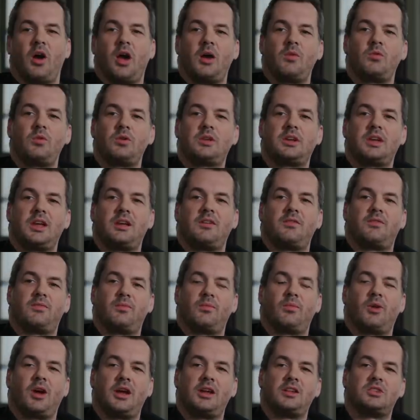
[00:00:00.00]
I will
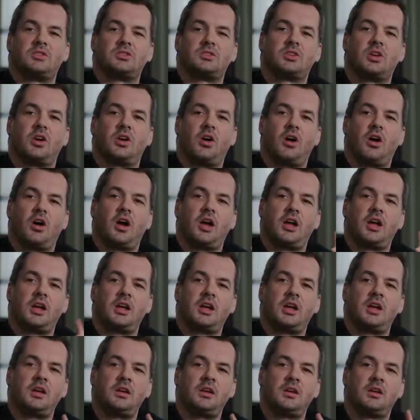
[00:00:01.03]
give my
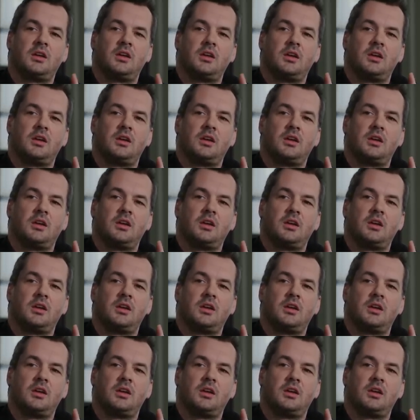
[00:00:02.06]
entire